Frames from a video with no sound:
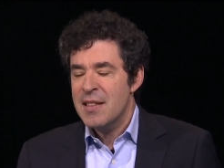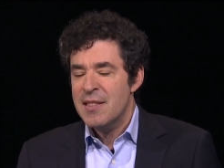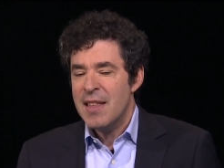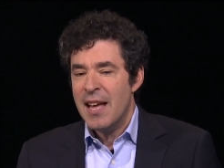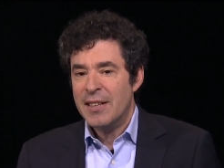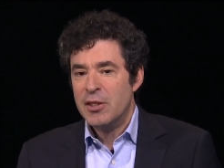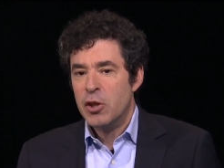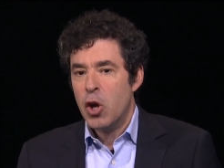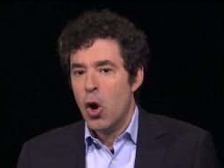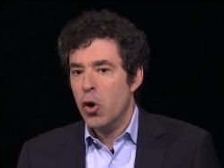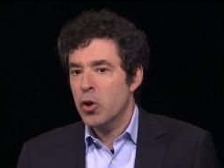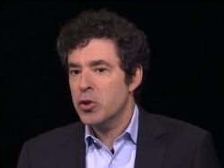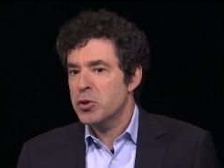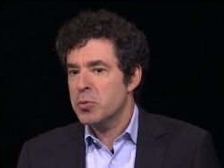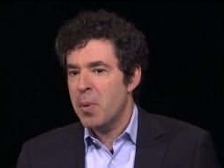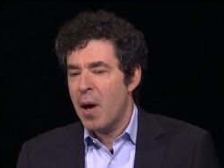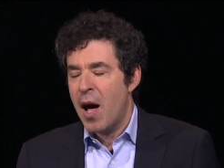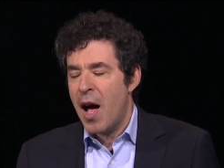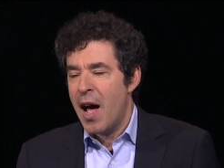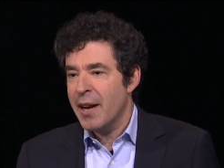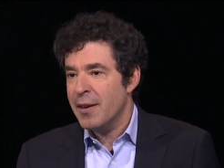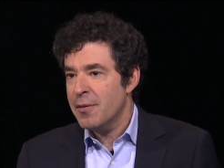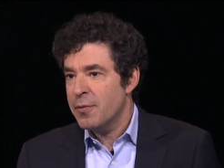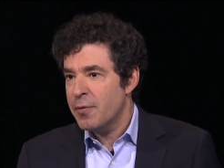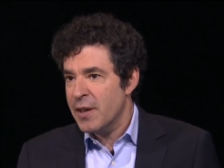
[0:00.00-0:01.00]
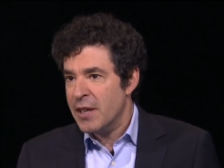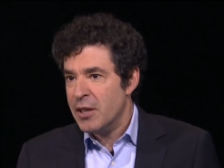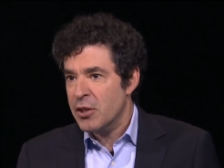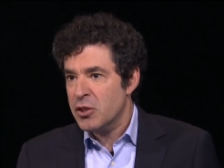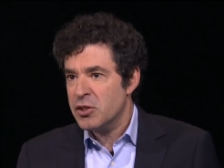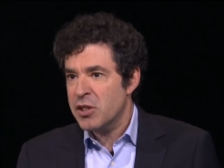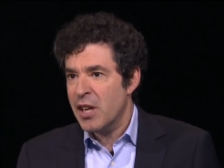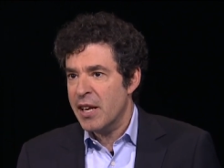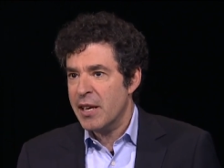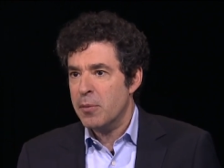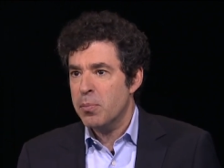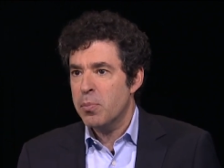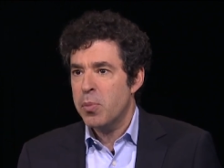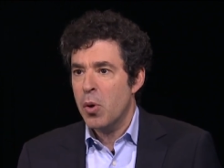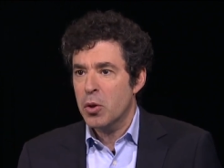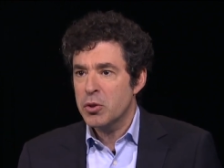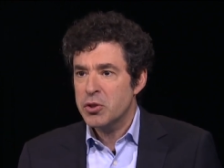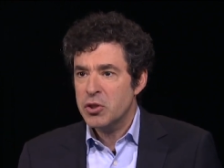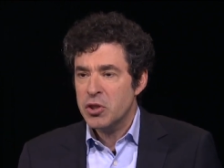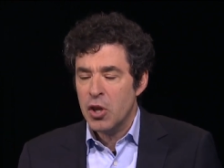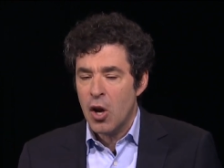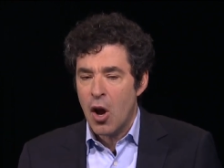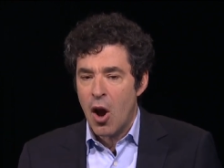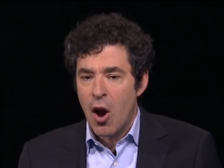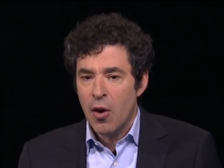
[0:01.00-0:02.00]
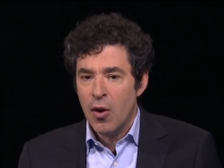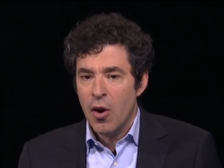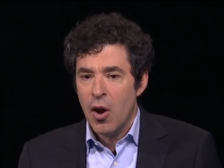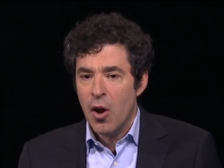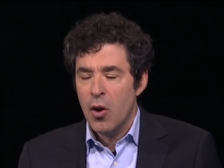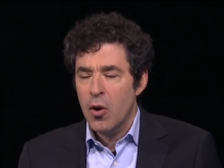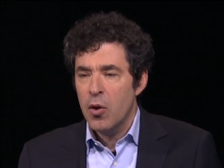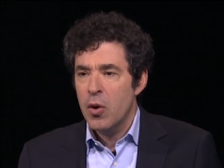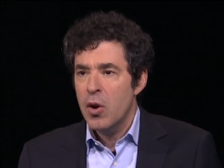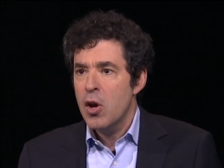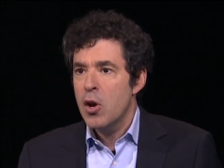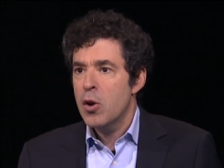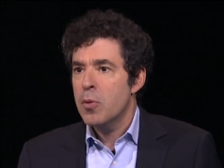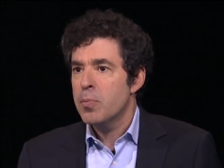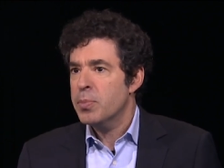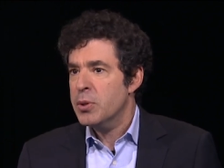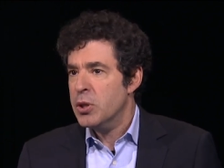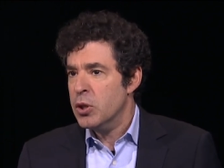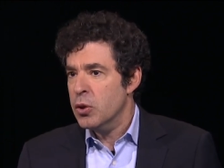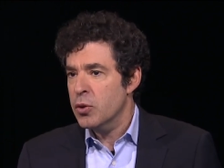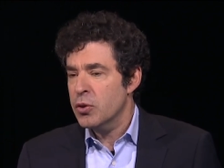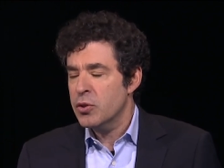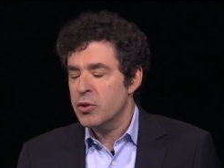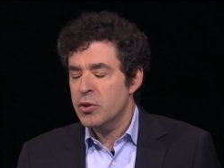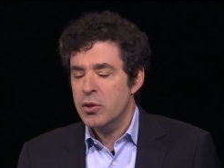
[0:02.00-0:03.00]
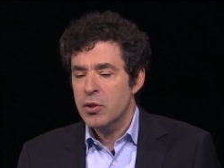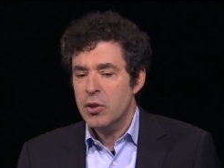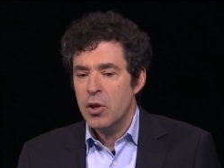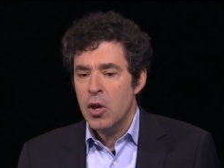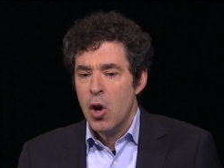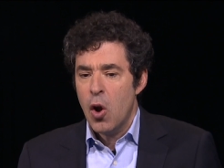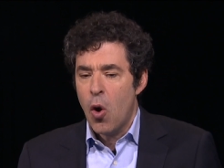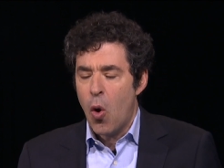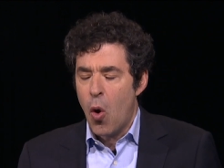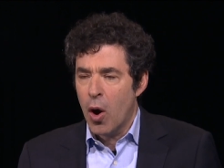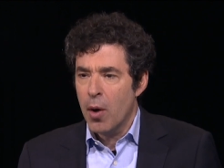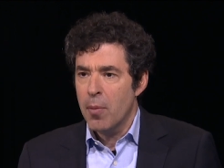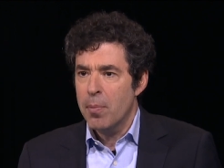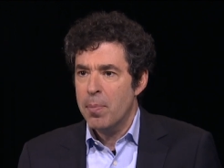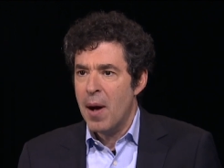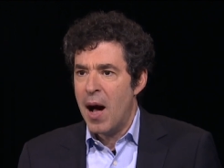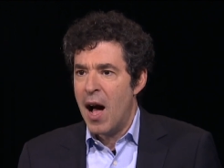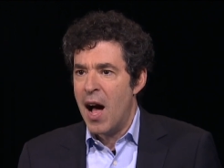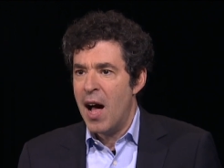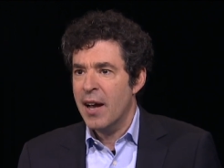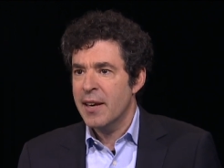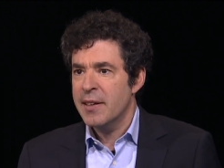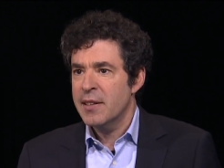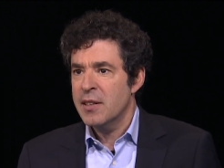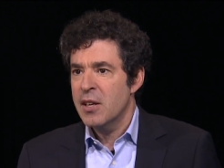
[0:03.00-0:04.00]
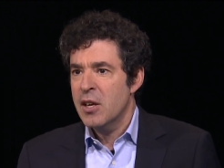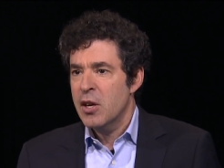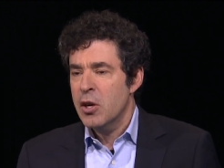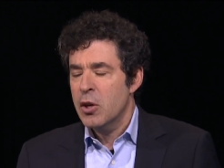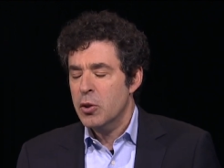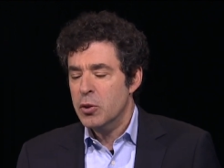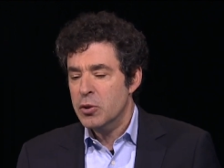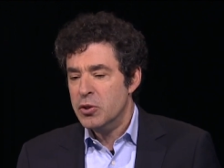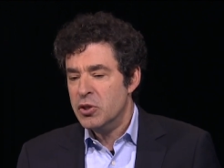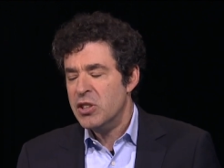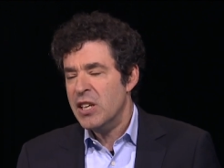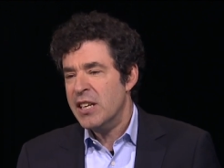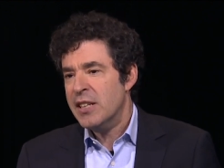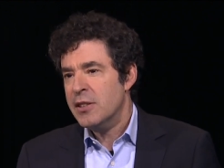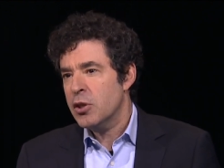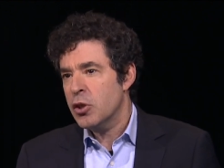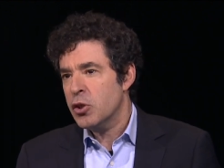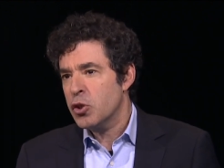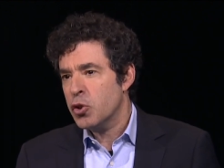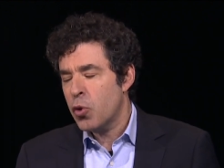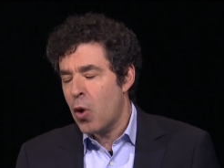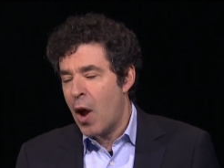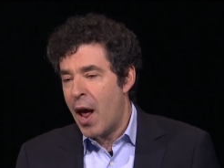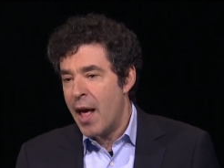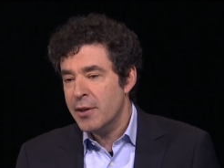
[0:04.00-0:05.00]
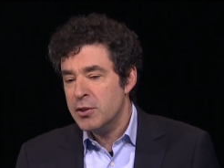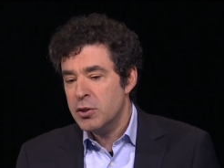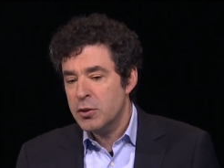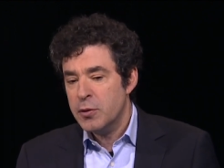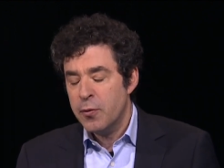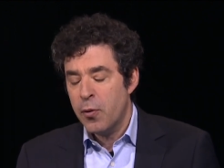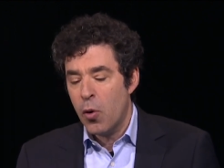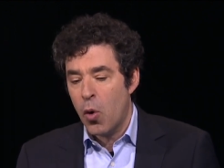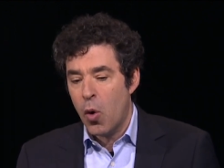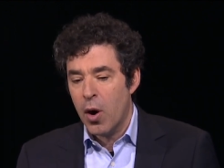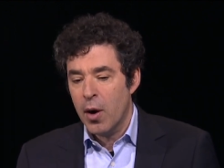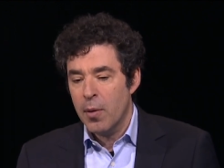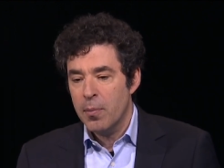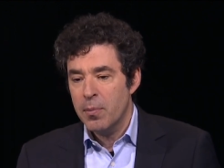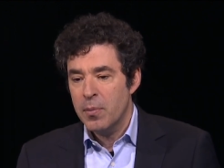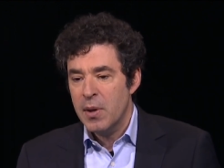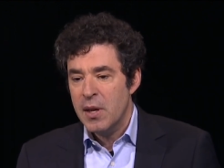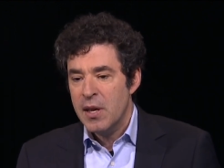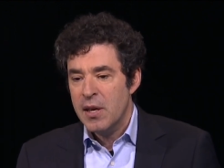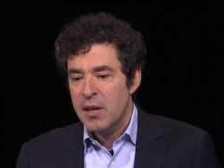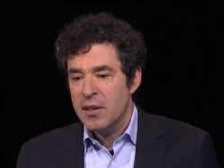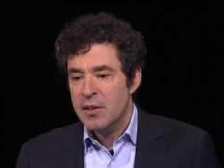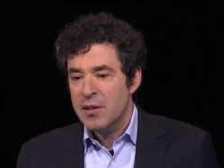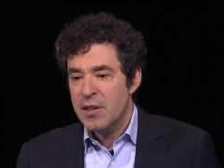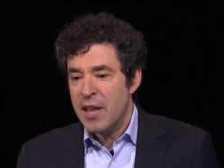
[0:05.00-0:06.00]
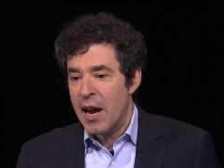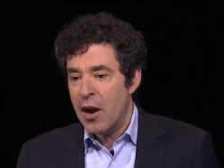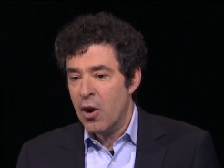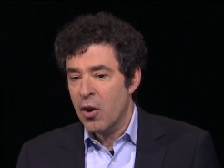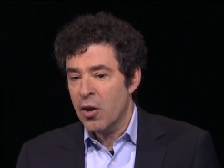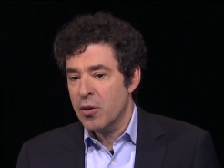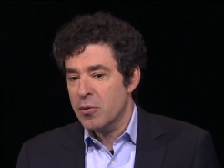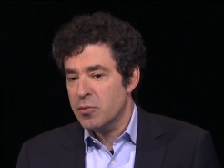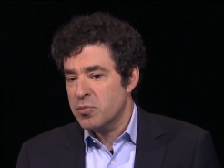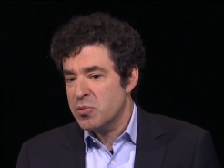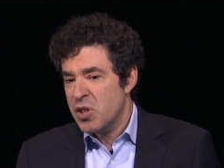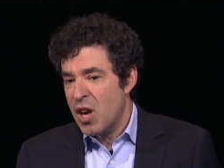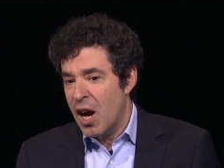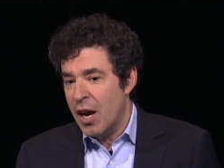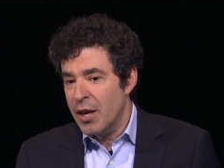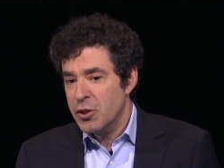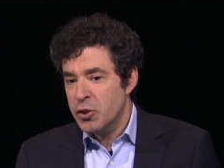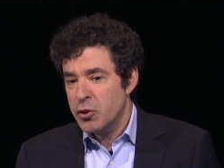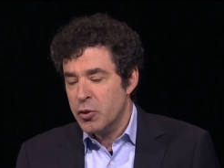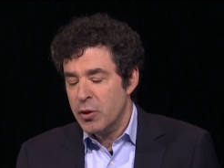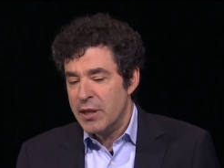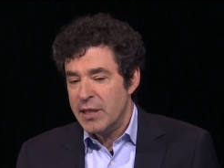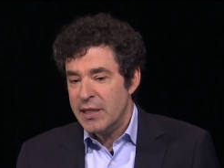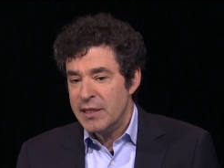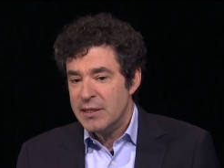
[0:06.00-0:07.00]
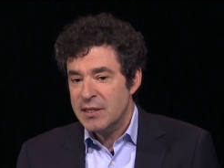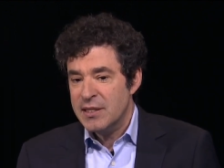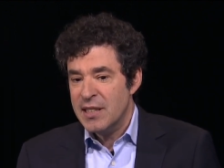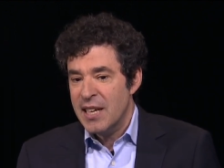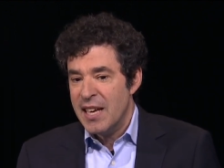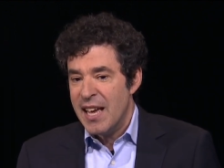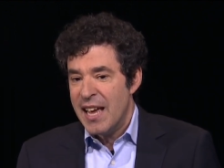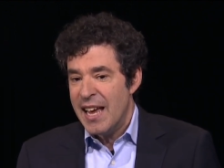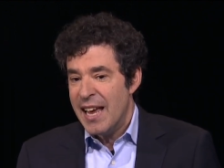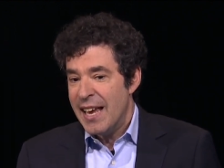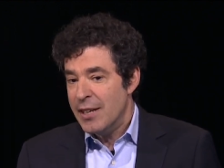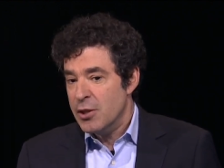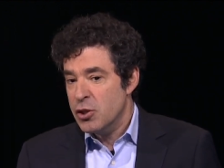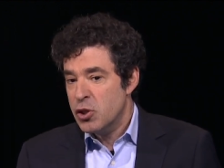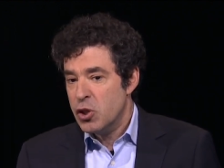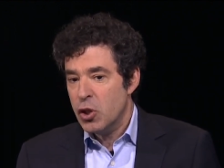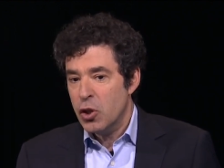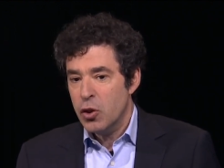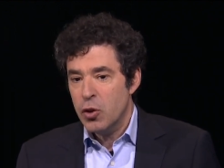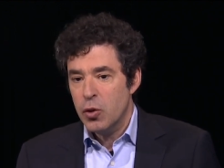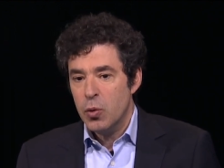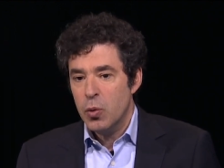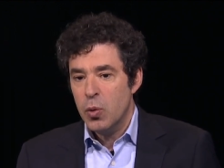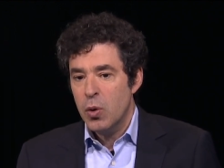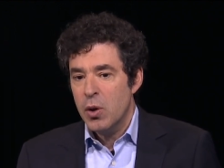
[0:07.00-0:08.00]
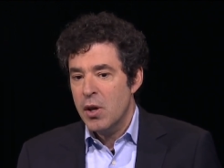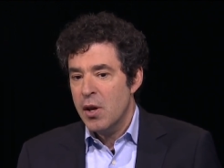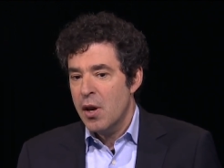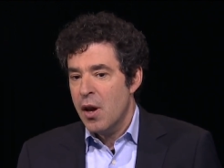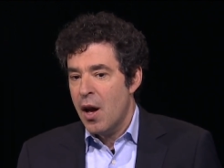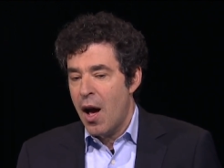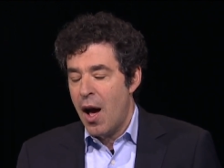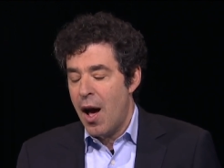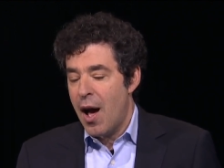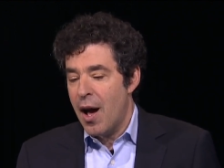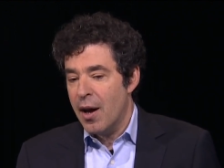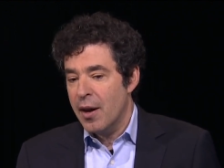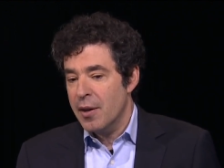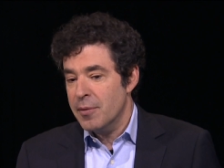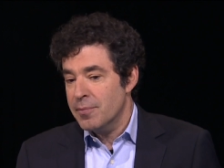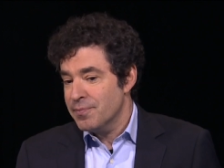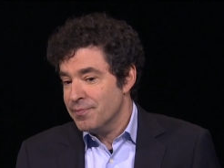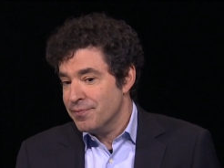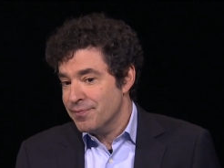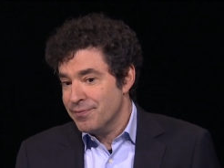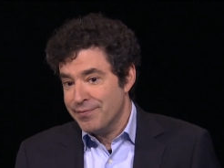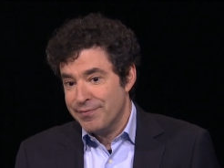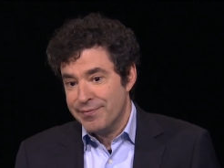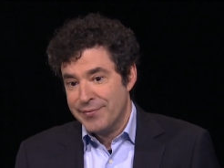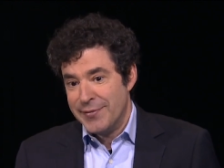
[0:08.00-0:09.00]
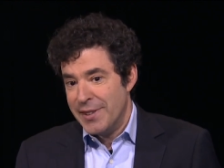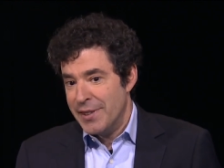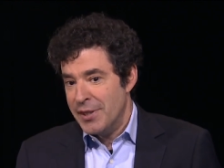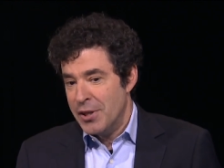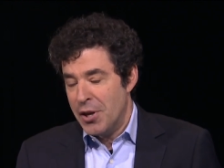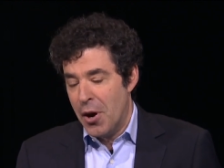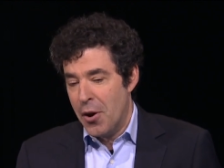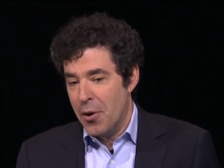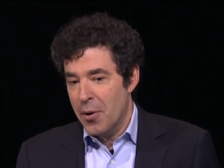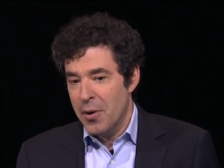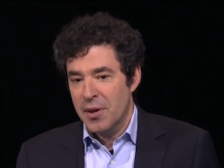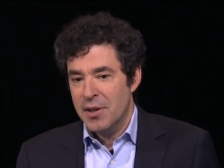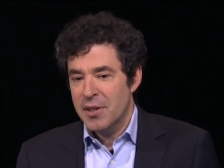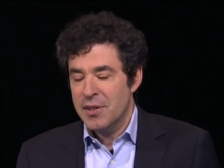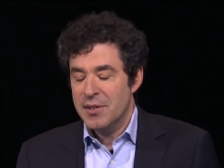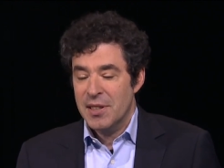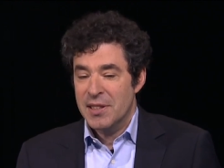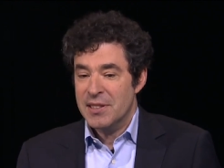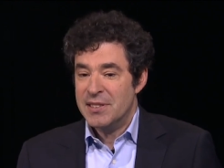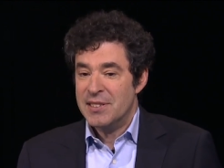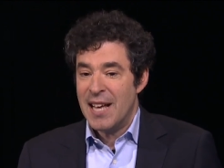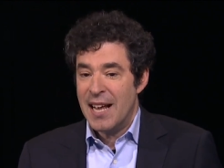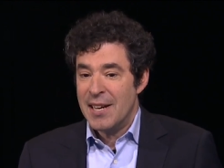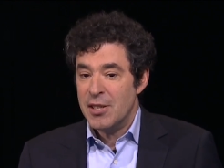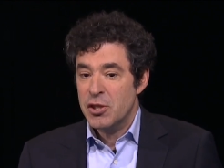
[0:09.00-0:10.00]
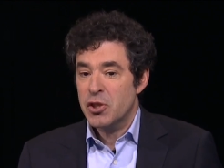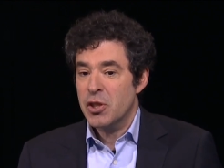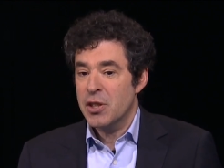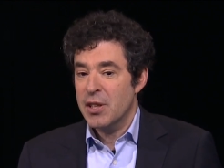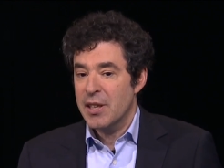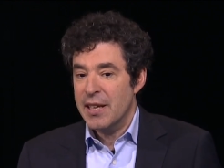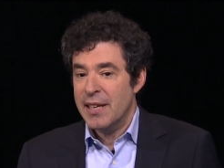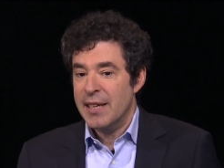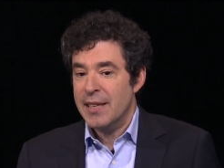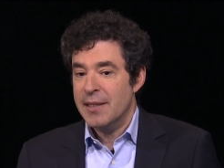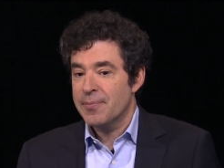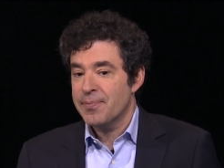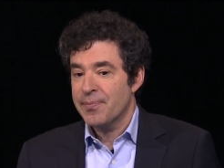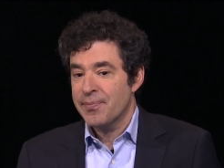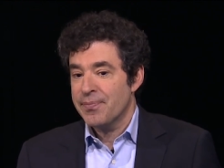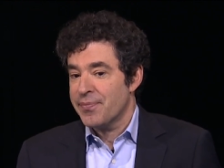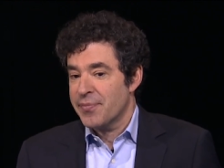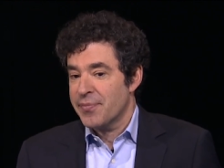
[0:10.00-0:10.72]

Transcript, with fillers: that goes behind figures like Bolsonaro, Putin, Orban, who seek to transform their countries into, you know, essentially